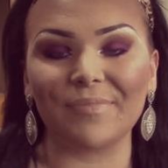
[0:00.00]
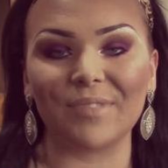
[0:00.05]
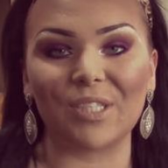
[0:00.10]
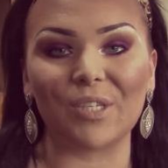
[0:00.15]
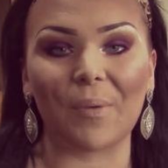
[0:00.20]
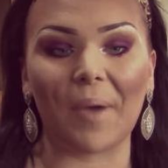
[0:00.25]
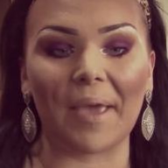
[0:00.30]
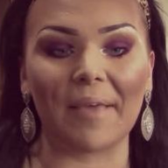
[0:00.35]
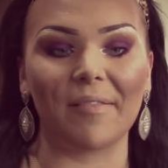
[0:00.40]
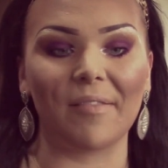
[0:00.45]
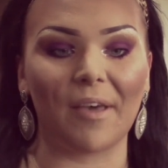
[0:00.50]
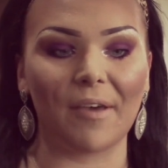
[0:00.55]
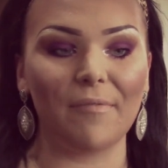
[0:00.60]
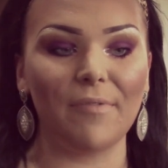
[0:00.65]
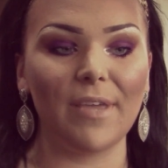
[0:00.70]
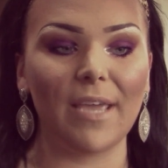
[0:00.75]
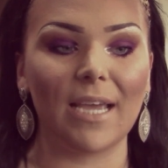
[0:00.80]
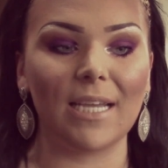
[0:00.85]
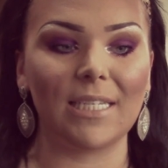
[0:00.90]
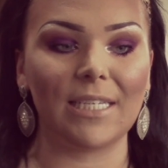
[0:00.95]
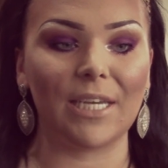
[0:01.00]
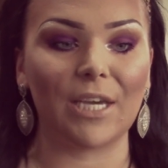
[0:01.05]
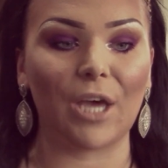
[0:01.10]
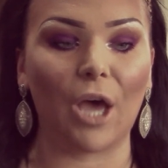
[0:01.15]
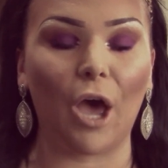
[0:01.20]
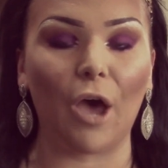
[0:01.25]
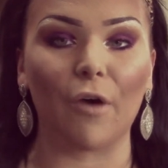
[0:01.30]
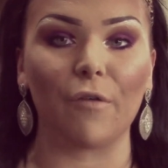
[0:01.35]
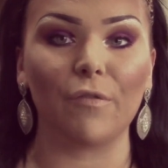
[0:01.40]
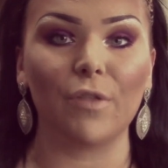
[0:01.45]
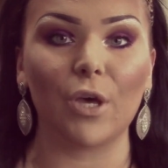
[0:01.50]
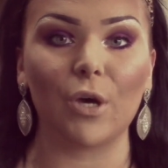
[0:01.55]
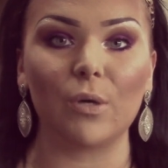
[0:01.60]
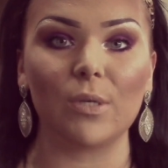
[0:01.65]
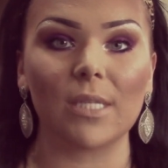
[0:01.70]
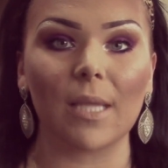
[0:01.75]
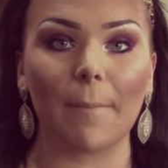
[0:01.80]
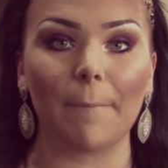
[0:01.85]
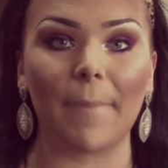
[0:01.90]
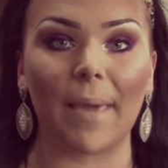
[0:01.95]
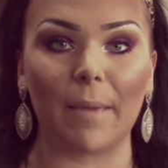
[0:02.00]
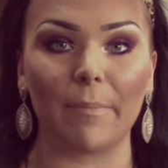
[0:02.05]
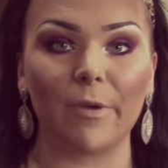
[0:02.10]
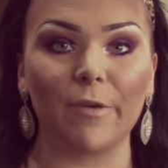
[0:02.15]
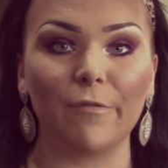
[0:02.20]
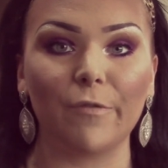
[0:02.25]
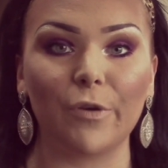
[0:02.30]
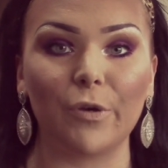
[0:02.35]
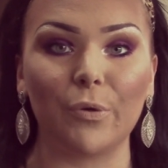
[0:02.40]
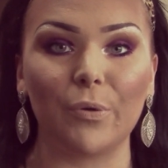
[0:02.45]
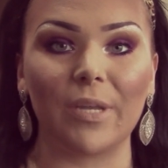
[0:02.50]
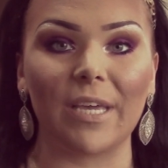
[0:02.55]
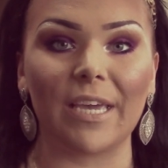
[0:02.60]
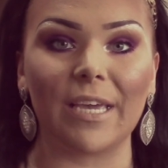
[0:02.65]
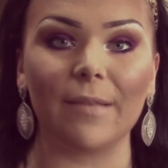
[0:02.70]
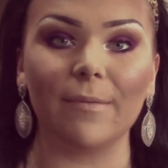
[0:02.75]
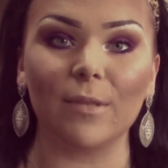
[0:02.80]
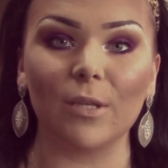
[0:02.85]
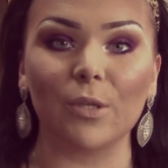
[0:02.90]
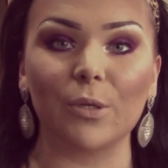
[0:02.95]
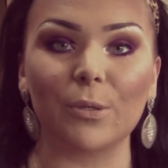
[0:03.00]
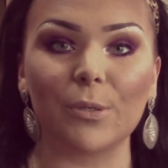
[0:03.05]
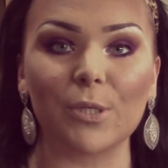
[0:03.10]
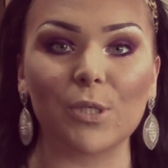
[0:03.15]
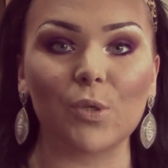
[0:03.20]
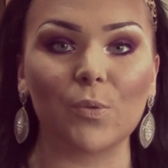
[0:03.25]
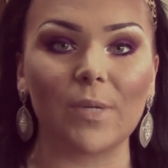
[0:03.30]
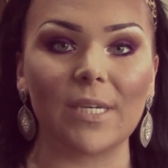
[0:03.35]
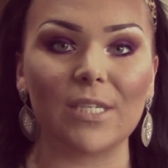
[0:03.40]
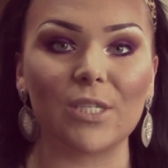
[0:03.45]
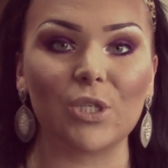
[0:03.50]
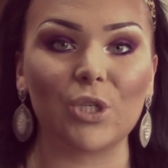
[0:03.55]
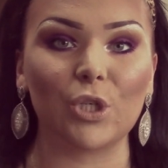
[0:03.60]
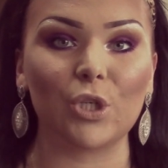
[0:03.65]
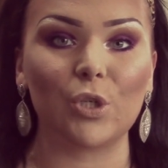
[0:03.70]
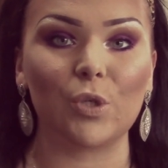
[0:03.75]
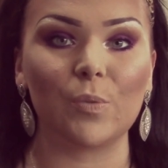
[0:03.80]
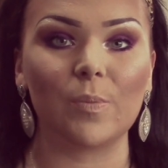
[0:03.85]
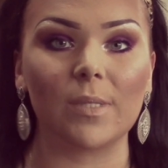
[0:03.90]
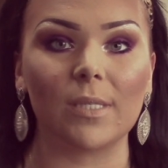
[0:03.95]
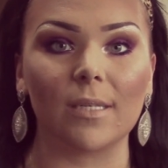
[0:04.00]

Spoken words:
So I love the idea of those baby food in the little squeeze tubes,